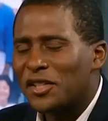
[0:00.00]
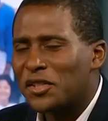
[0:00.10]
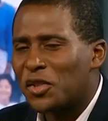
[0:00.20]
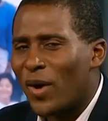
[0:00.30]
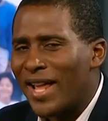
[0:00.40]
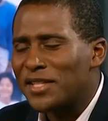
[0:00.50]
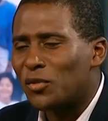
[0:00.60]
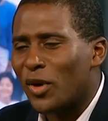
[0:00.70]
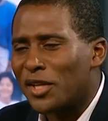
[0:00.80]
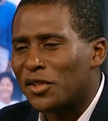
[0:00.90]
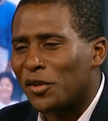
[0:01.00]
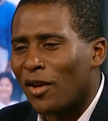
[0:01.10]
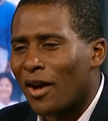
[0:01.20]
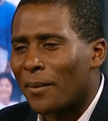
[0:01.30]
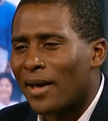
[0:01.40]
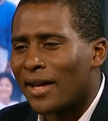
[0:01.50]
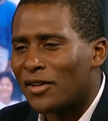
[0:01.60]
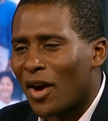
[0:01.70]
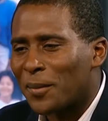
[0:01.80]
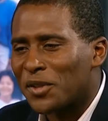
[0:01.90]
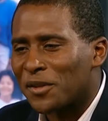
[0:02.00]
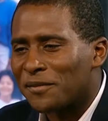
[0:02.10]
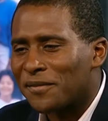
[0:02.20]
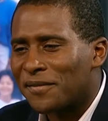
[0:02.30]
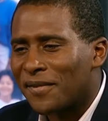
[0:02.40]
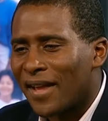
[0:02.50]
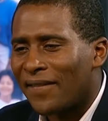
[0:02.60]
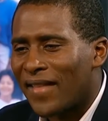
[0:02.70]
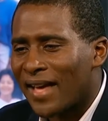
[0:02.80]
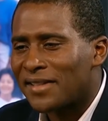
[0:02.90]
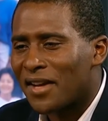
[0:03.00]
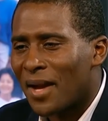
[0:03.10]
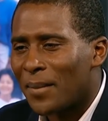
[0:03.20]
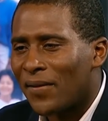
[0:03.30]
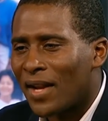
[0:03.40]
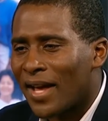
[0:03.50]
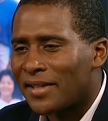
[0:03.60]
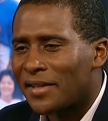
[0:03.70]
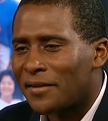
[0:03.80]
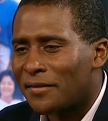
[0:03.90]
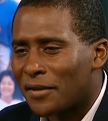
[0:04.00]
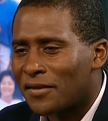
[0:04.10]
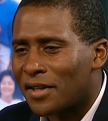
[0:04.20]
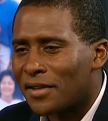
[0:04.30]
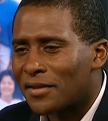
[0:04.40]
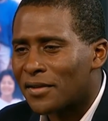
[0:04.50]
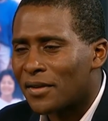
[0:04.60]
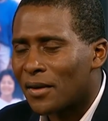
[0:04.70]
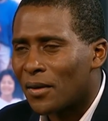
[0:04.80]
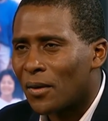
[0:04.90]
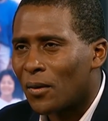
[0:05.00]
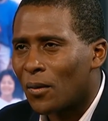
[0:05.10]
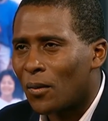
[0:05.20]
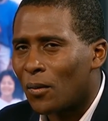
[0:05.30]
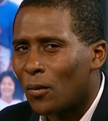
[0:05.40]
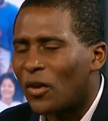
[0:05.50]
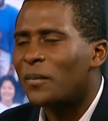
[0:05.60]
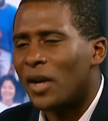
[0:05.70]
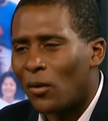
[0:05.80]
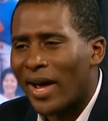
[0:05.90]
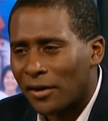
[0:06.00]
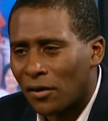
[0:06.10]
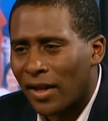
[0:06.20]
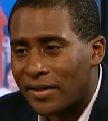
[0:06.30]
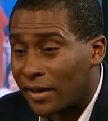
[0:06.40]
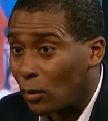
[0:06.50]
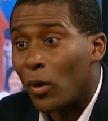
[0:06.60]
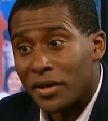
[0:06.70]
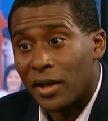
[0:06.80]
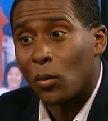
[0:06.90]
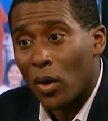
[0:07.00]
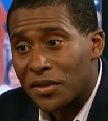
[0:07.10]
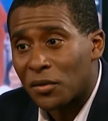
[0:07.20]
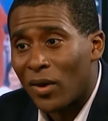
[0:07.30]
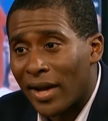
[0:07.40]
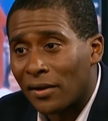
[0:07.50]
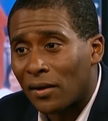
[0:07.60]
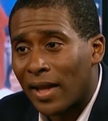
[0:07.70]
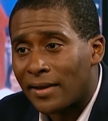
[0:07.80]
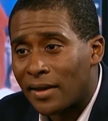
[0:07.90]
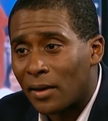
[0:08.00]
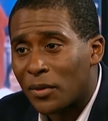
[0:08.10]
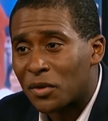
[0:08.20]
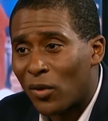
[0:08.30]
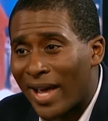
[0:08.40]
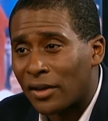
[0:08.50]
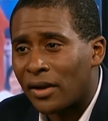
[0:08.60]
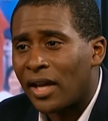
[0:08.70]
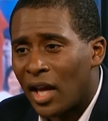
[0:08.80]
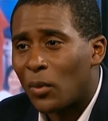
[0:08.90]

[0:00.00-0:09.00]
Transracial adoption at that time in the 1950s would have been a radical idea. It was a radical idea. It was a radical practice.